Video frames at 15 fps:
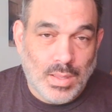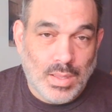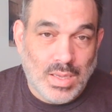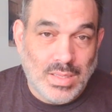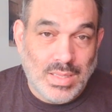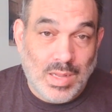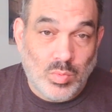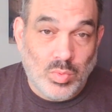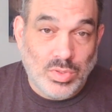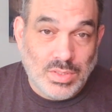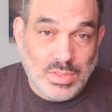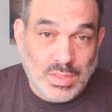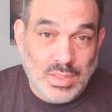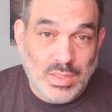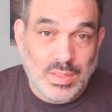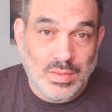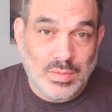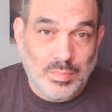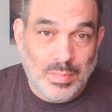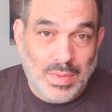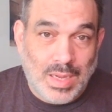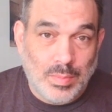And now we're
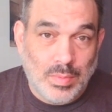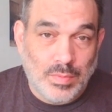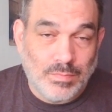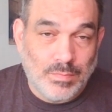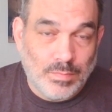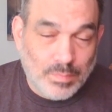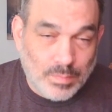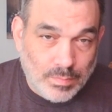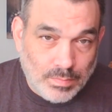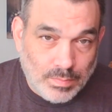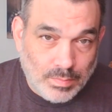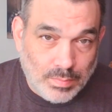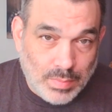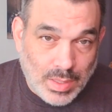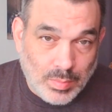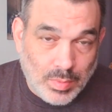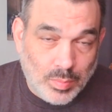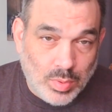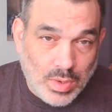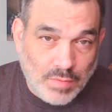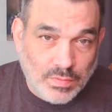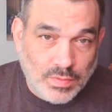seeing Bible
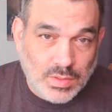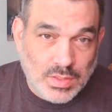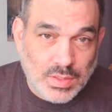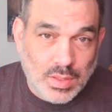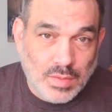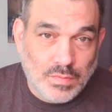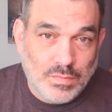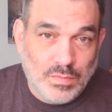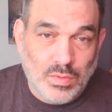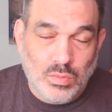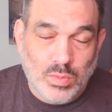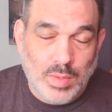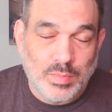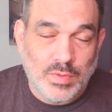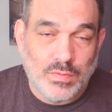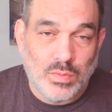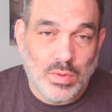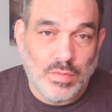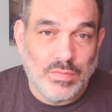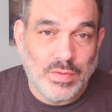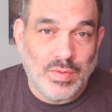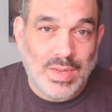prophecy unfold right before
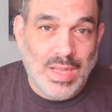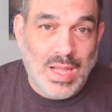our very